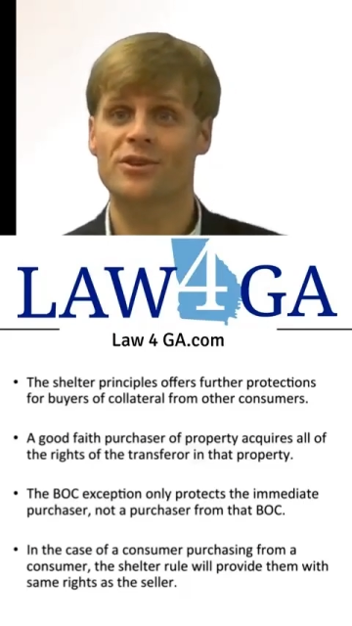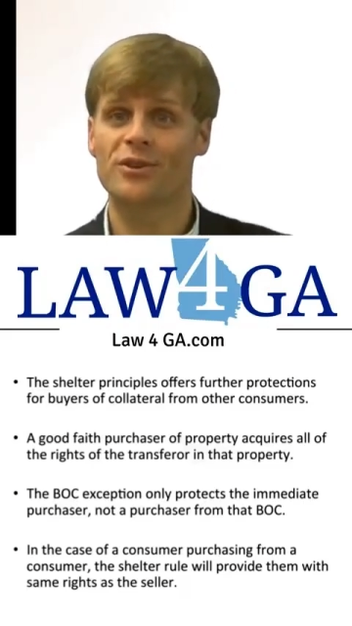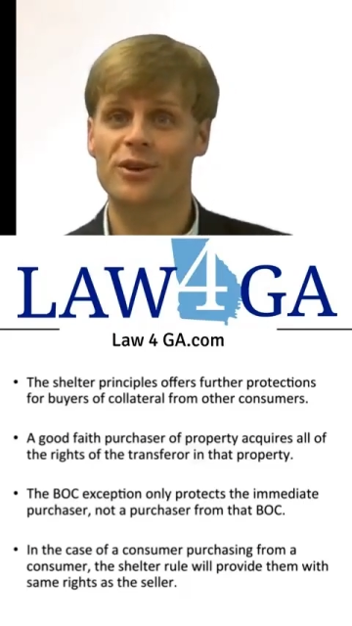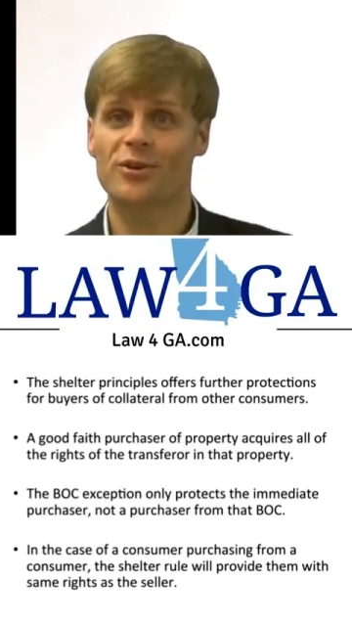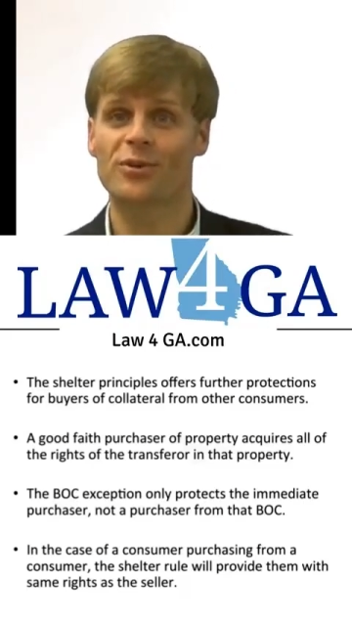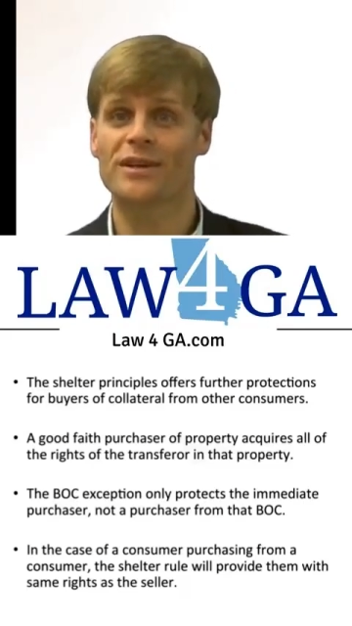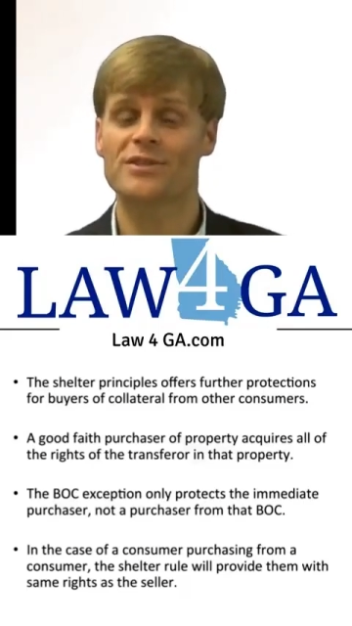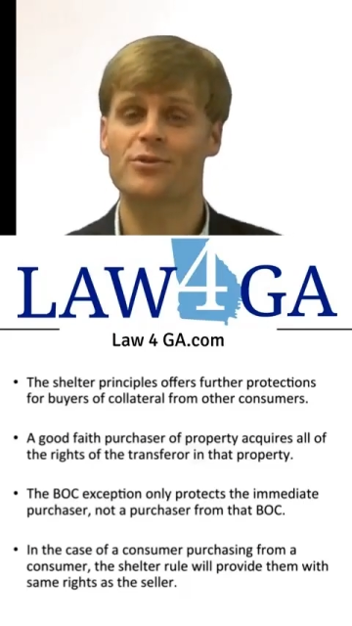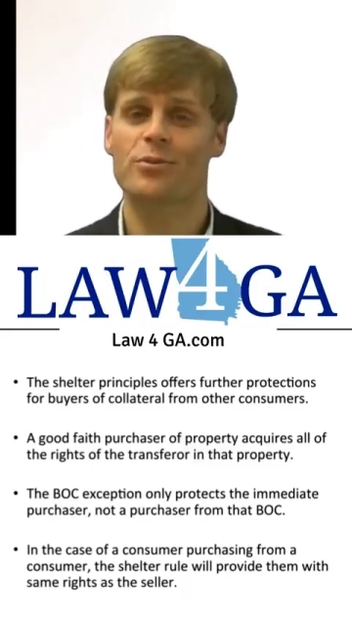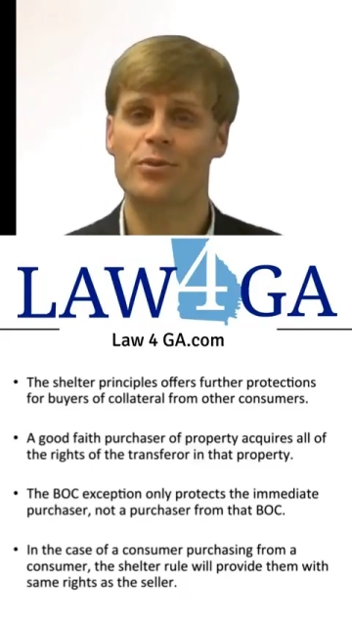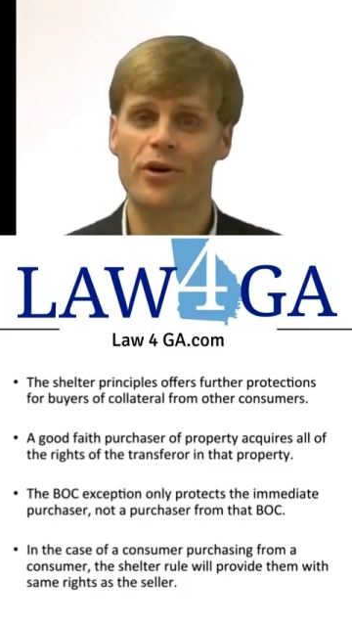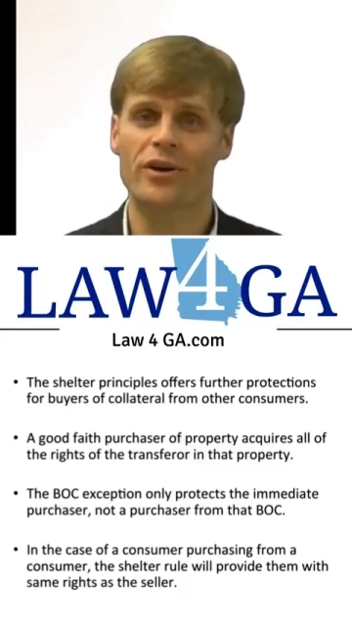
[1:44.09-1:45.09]
to the original
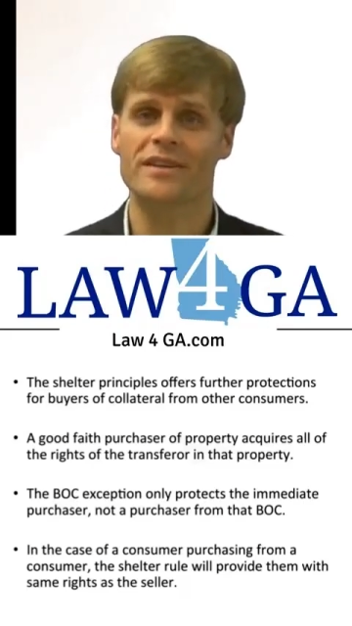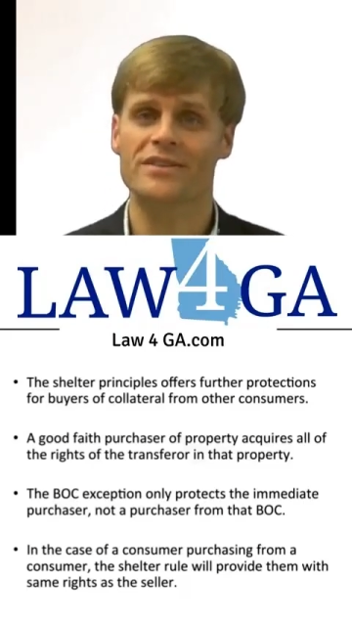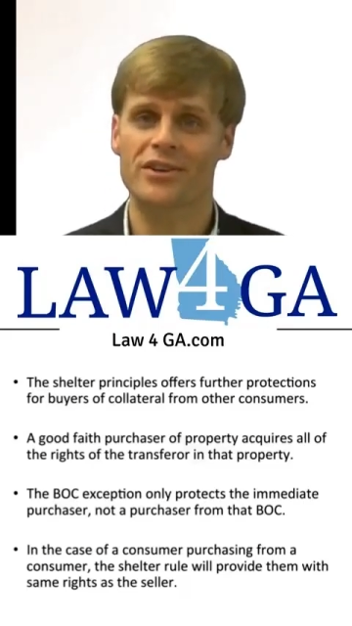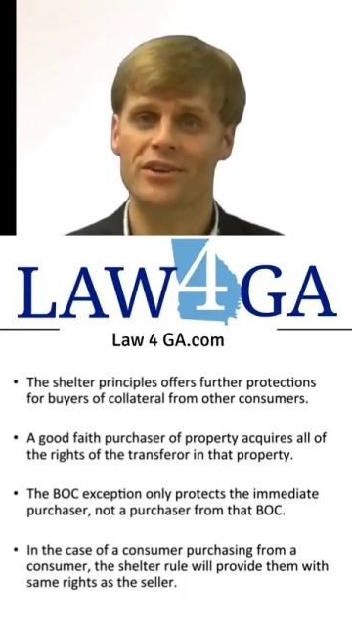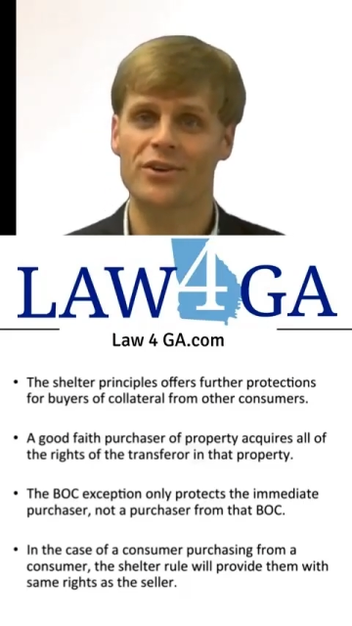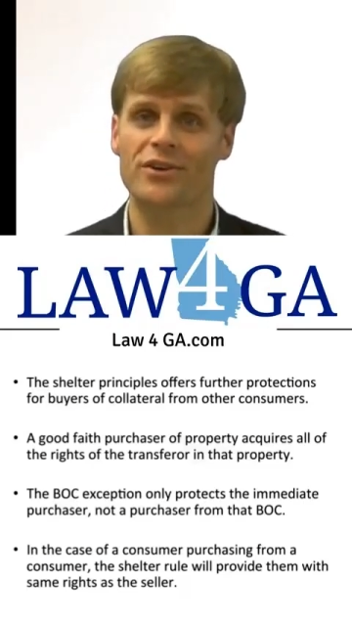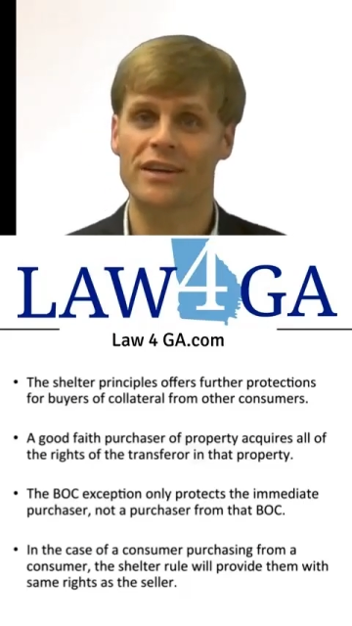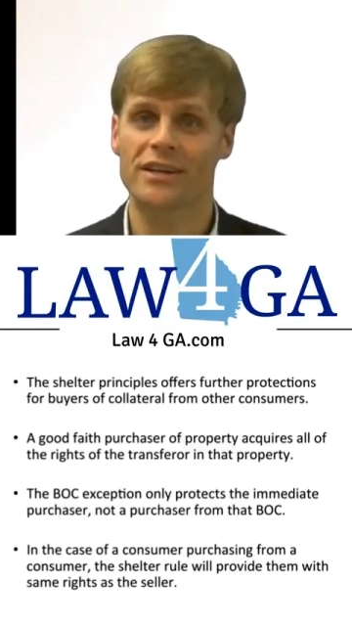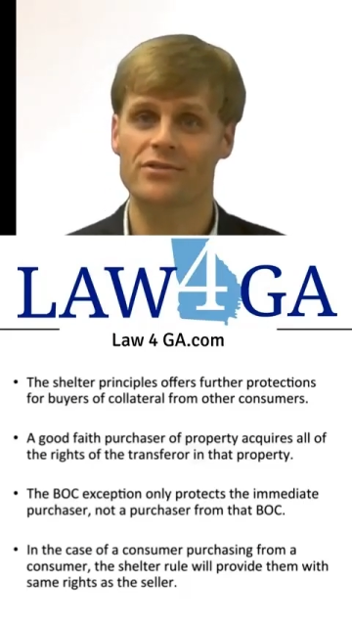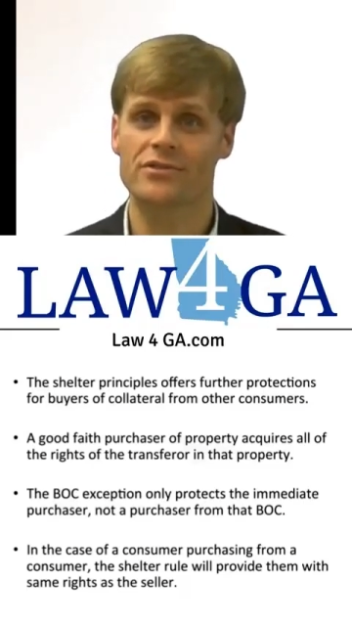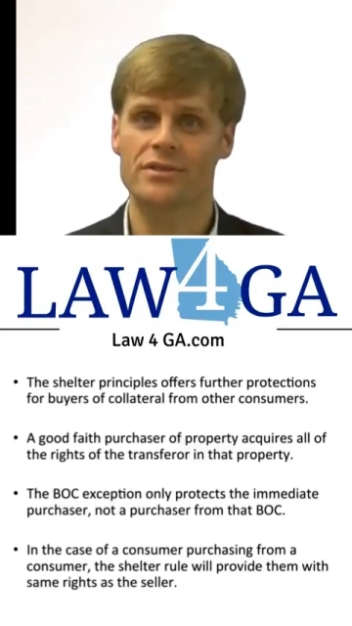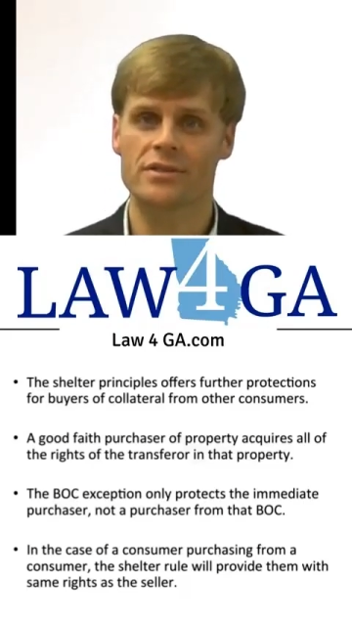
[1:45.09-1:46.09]
party's security
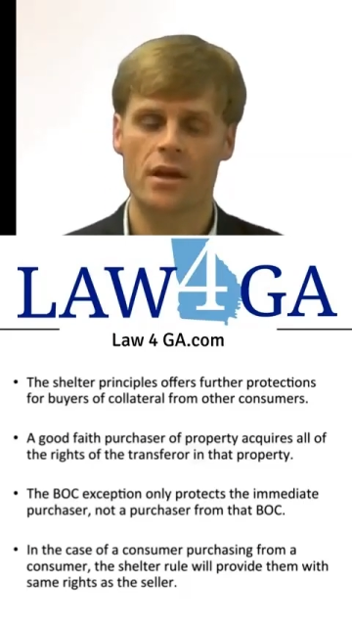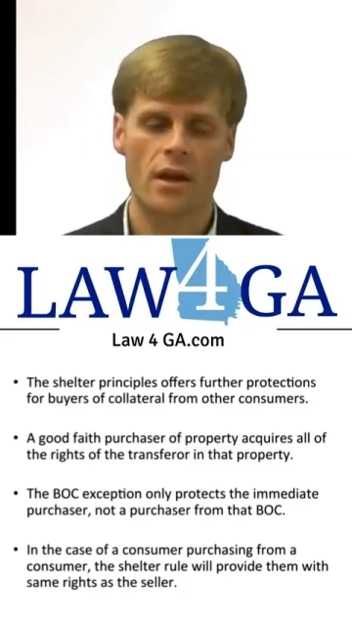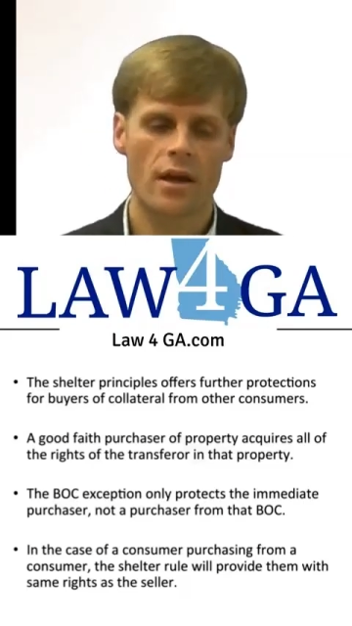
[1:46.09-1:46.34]
interest.